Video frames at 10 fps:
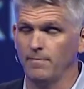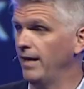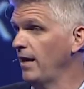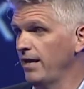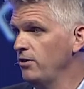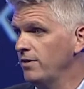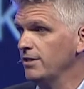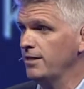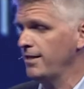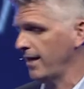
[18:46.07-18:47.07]
And you can
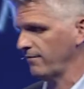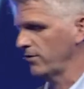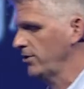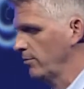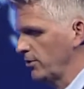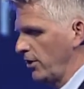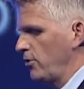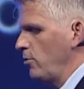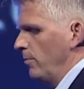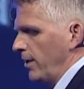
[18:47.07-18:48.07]
see that. First there was
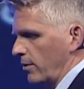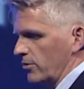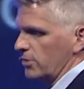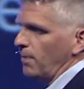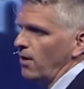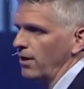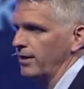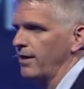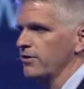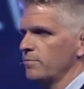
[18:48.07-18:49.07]
Hadoop, then there was Spark,
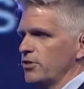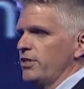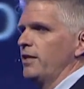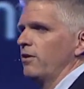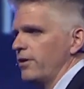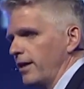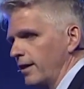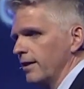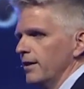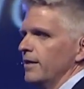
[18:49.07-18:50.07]
now there's machine learning,